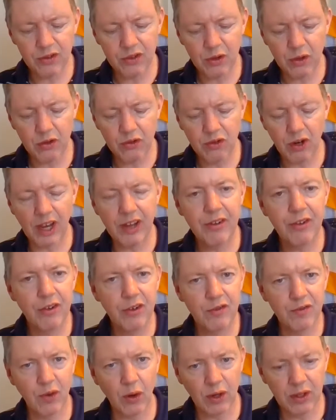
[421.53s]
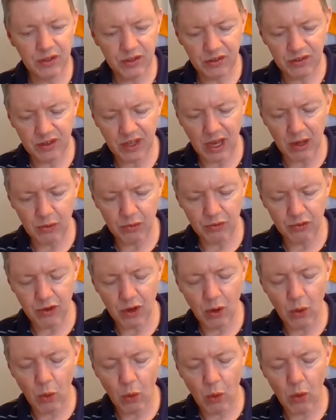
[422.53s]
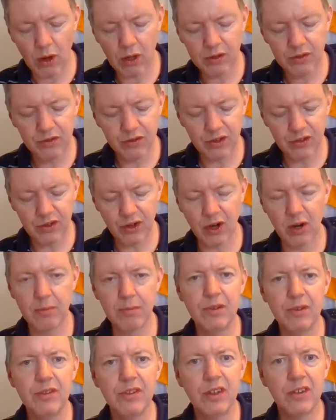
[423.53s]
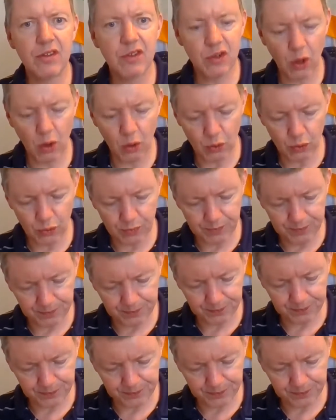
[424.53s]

does your writer's voice sound? What determines its tone?